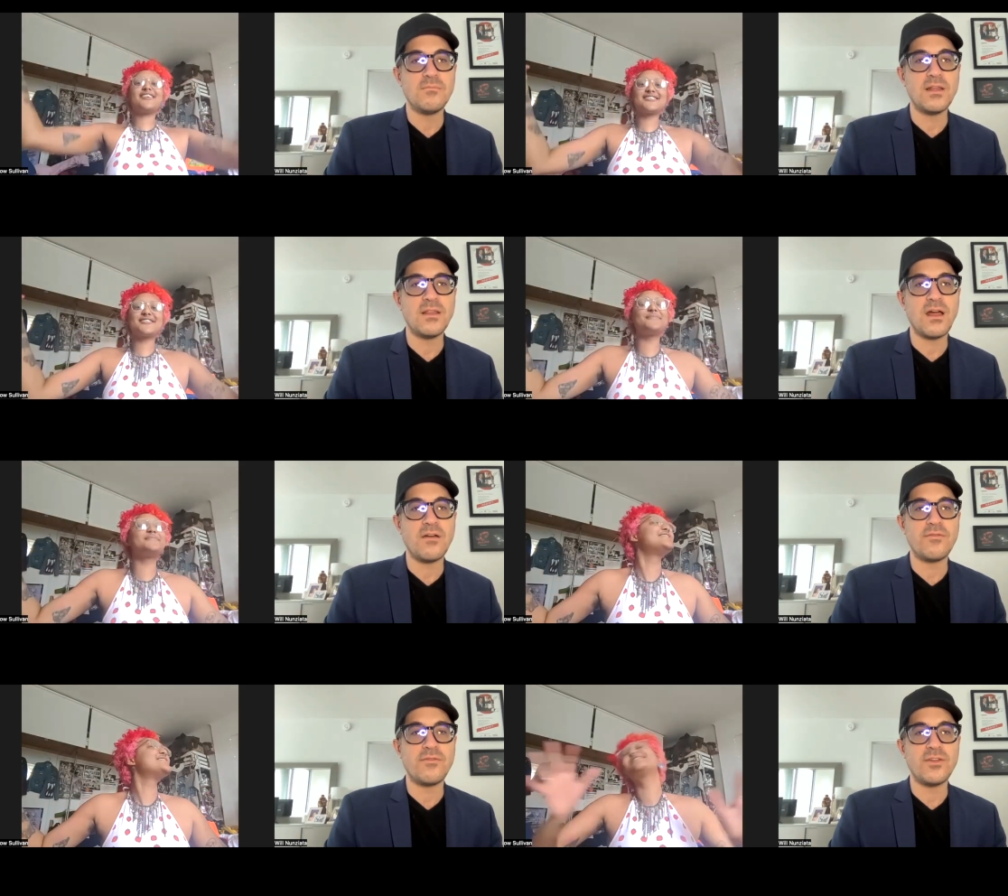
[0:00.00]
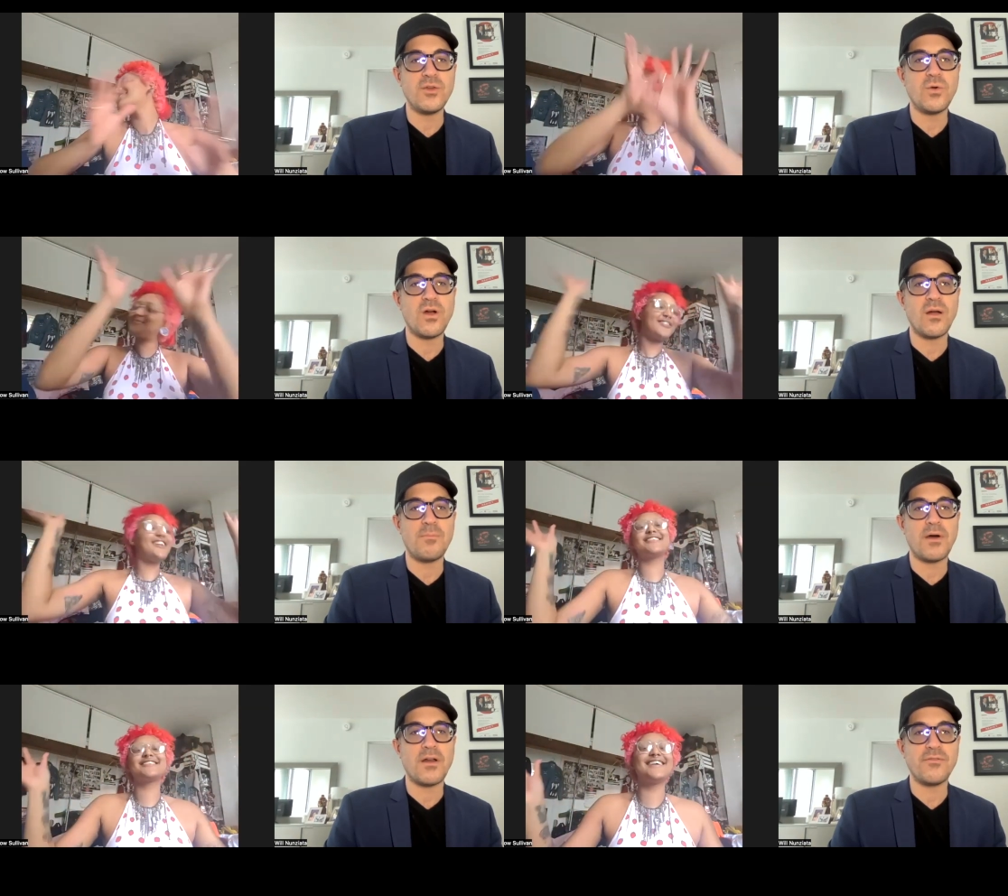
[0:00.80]
Speaker 1: My love, you are a
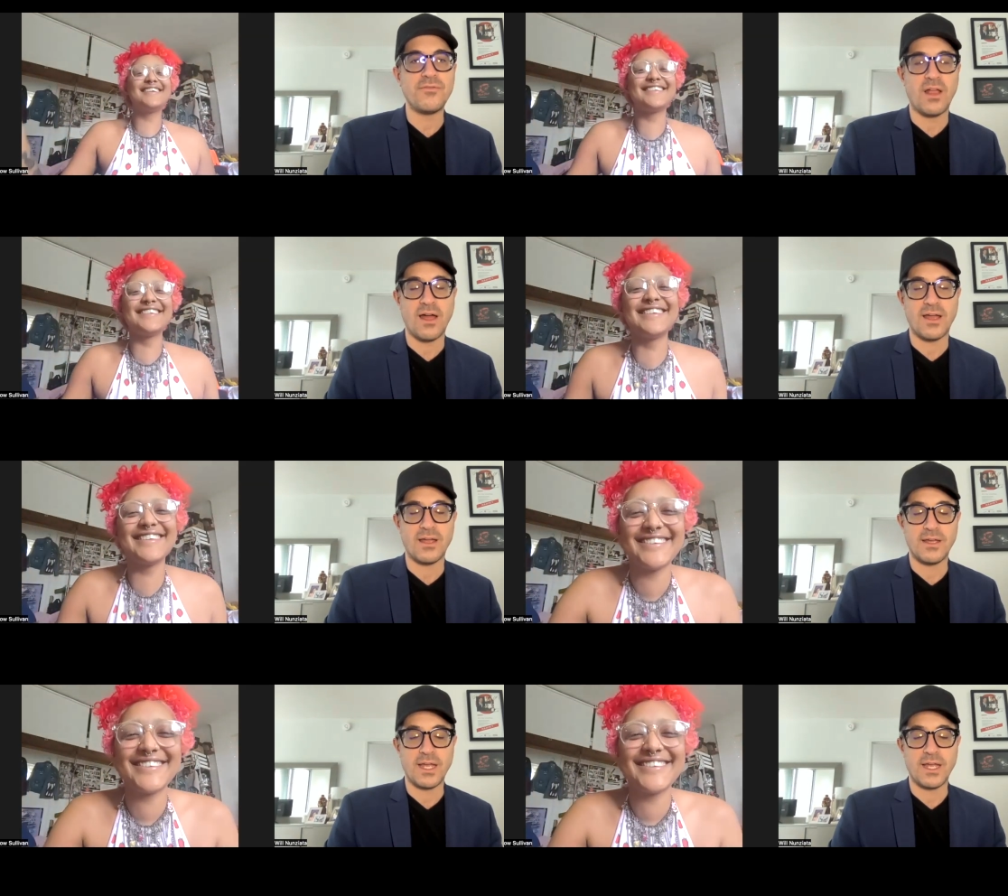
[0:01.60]
butterfly,